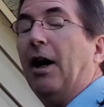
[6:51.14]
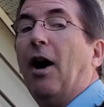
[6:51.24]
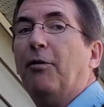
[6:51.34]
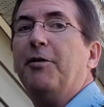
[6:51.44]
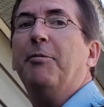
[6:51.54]

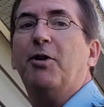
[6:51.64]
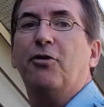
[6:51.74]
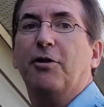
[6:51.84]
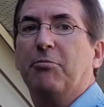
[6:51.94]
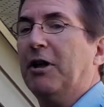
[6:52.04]
Always make
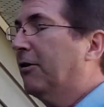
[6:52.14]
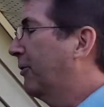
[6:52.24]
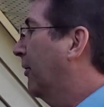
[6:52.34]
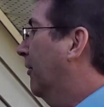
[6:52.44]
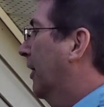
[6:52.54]
sure the breaker's
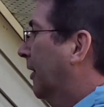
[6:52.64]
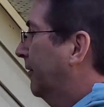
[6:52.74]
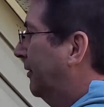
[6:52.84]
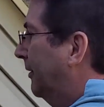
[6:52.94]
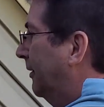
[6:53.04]
turned
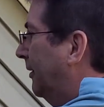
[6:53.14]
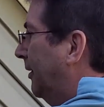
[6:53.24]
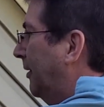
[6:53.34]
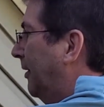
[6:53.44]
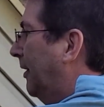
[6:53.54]
off.
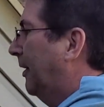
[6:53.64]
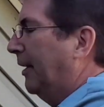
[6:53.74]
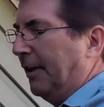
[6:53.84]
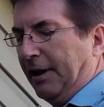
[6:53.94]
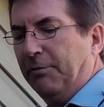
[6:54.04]

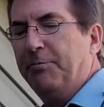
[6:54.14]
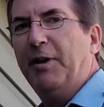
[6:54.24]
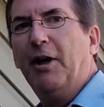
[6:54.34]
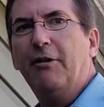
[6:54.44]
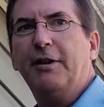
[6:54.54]
It would be
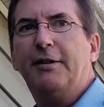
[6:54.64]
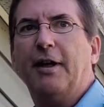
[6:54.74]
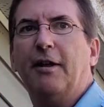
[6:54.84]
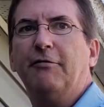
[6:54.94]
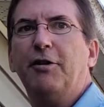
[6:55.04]
hard to
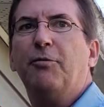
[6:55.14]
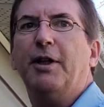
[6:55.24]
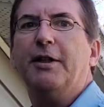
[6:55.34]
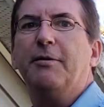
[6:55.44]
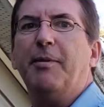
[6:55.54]
tell. The reason why I
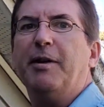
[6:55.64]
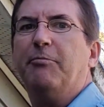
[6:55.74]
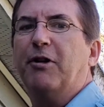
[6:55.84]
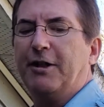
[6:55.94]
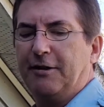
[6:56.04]
did the main
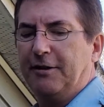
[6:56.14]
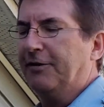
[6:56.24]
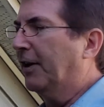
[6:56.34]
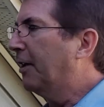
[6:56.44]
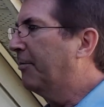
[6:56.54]
breaker, because
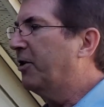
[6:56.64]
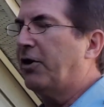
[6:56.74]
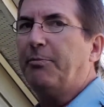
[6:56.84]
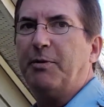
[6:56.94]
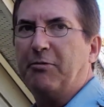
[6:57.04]
I got a bunch of
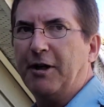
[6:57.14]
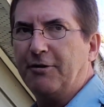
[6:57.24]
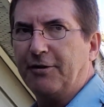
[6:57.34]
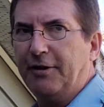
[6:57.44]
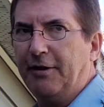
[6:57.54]
empty
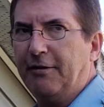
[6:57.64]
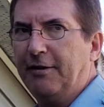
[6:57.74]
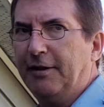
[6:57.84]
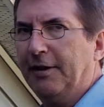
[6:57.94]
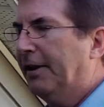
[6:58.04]
breakers in there.
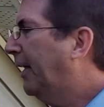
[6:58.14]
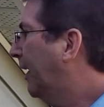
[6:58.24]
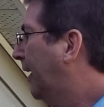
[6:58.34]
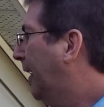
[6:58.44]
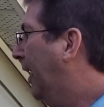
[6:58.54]

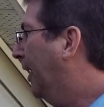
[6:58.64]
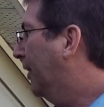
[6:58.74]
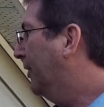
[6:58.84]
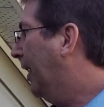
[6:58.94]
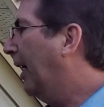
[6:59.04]
And
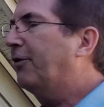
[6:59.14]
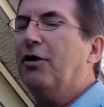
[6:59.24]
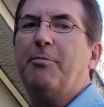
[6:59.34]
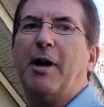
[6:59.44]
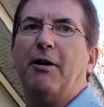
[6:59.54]
because it has no
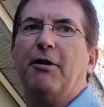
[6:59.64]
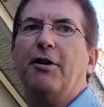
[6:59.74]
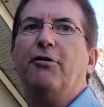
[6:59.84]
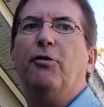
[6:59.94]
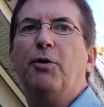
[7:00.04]
power, I
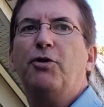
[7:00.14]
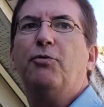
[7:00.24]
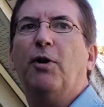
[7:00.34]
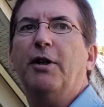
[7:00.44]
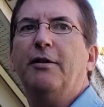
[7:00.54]
don't know which
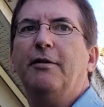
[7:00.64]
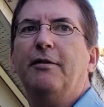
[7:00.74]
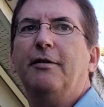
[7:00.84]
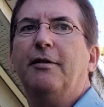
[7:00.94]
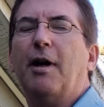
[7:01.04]
one
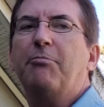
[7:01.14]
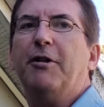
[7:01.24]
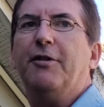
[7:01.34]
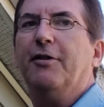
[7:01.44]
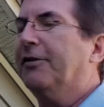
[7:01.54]

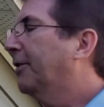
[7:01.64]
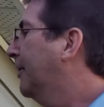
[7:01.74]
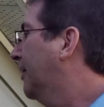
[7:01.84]
operates this.